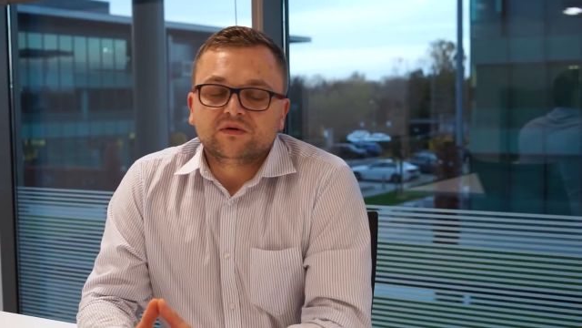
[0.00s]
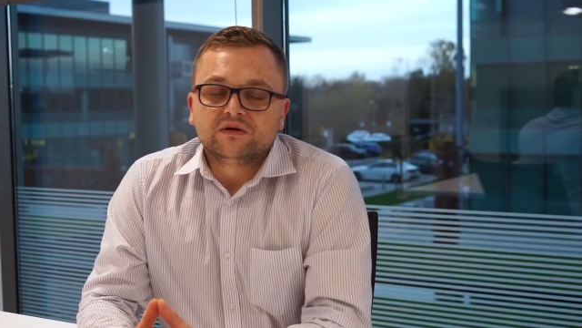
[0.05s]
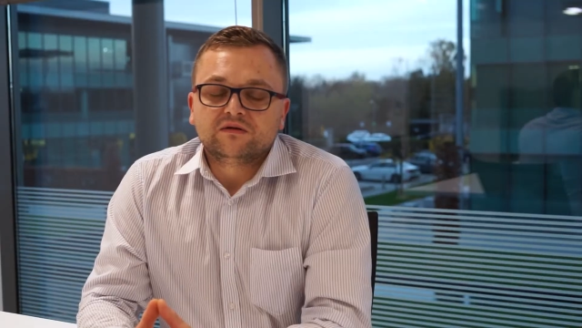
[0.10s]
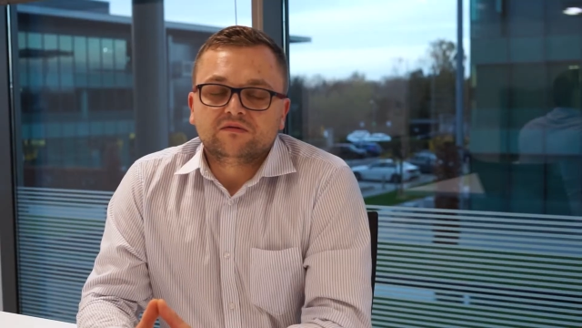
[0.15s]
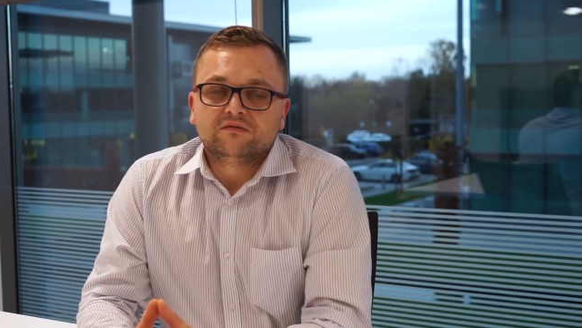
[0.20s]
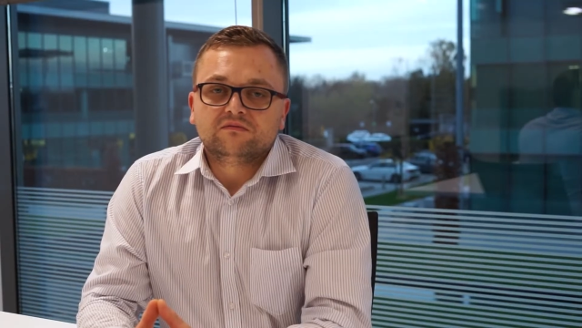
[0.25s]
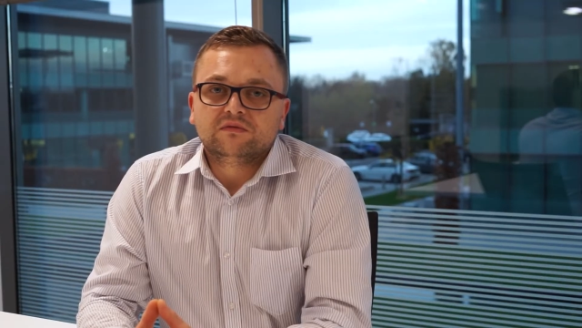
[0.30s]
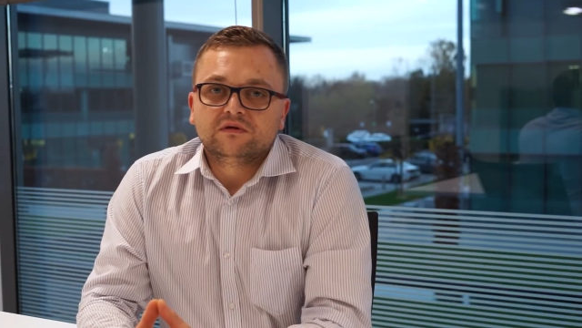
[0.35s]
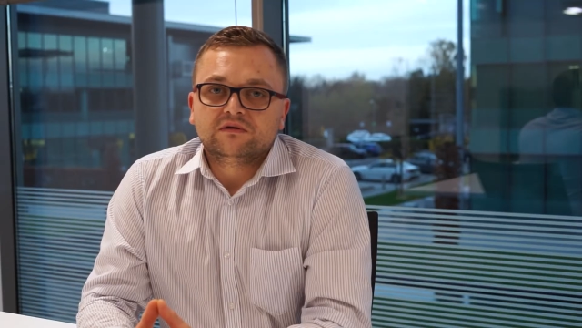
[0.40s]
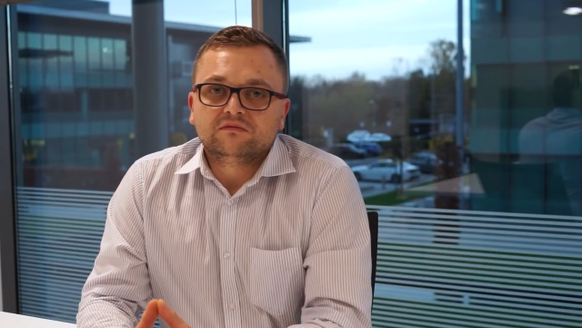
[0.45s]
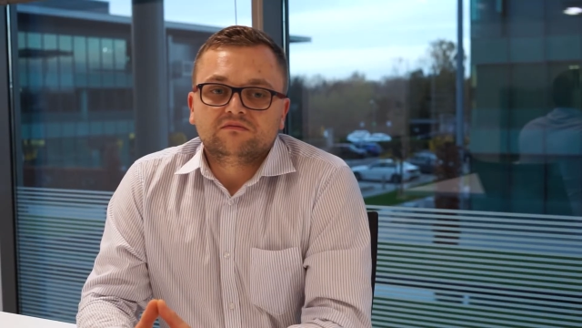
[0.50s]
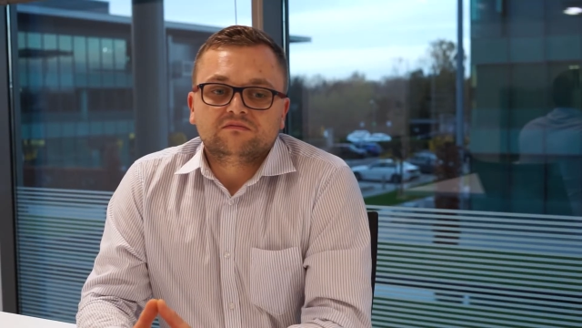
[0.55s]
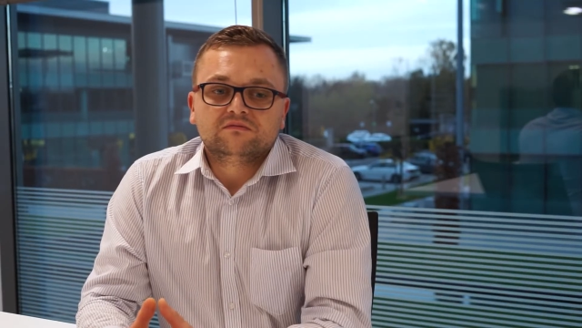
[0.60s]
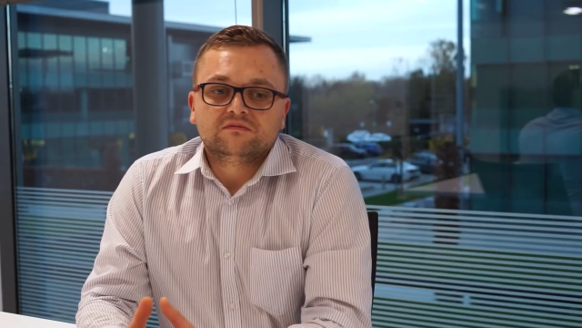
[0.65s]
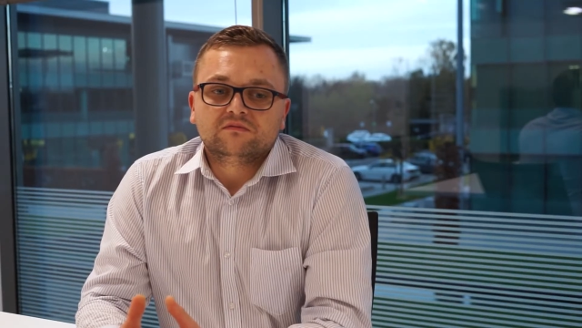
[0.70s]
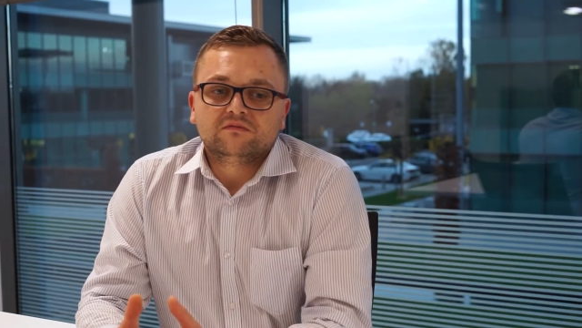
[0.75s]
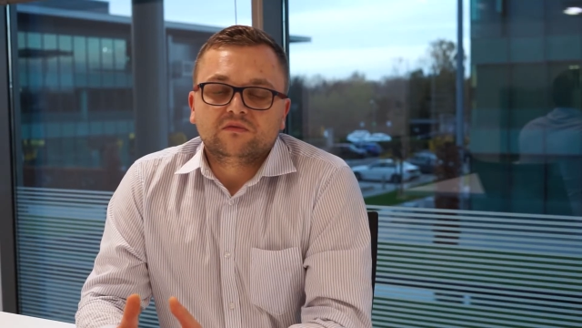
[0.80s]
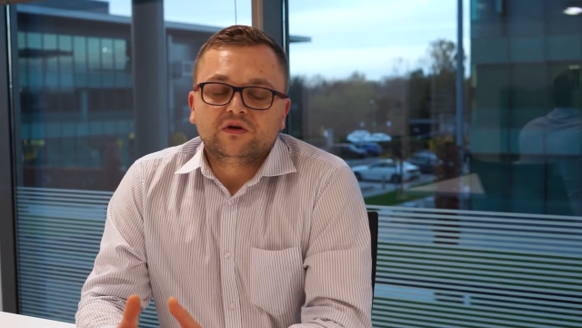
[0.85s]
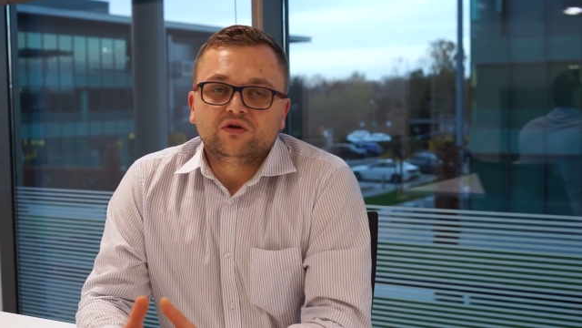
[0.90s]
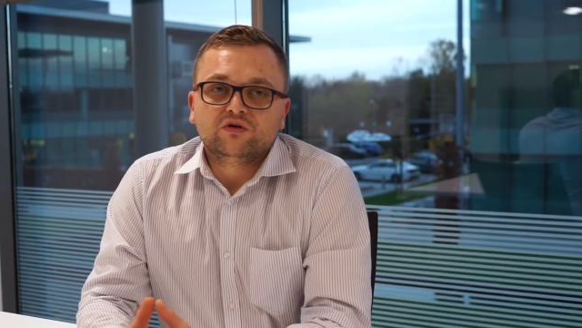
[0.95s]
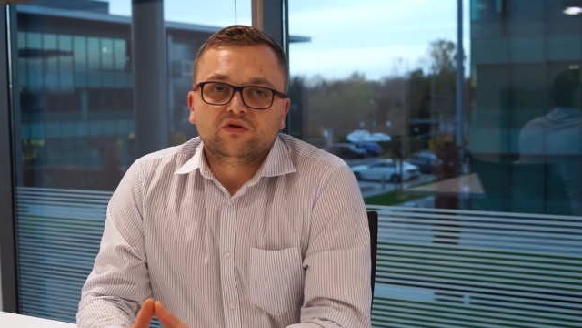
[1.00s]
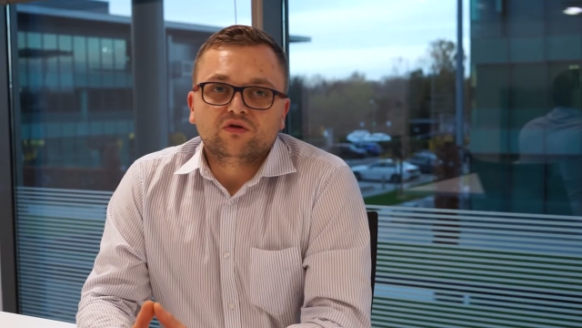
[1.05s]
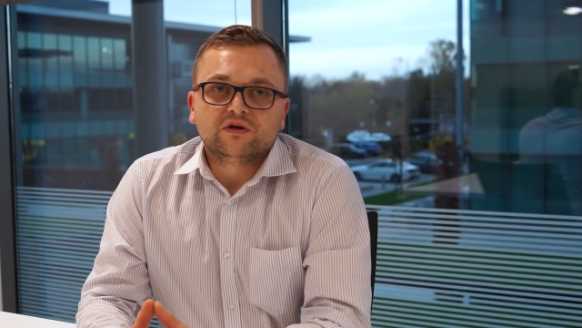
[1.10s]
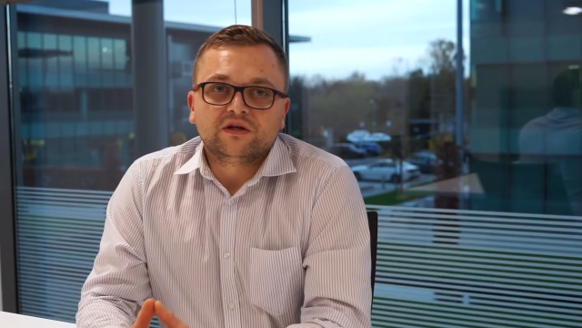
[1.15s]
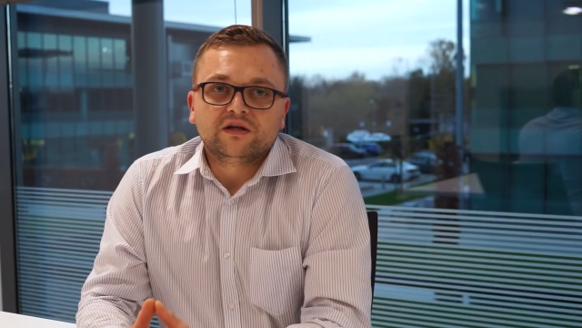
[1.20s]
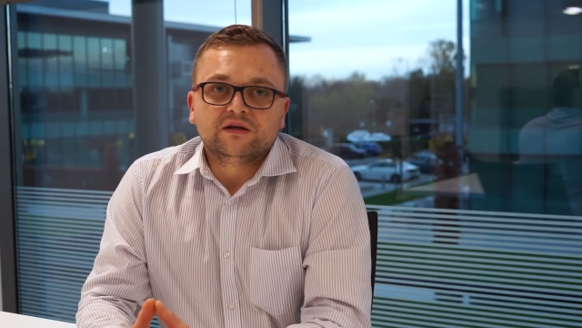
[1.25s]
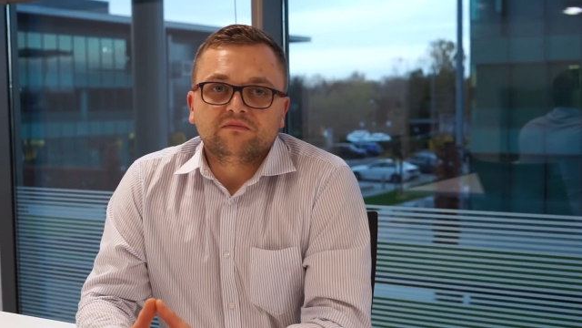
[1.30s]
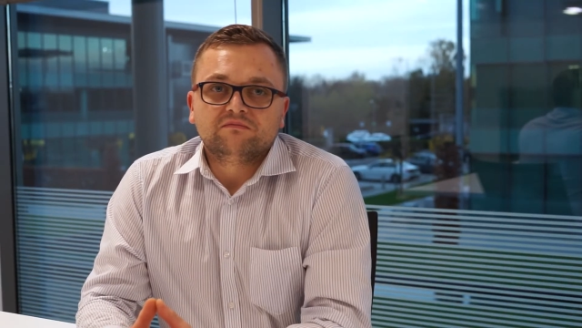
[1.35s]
when, when, when you're looking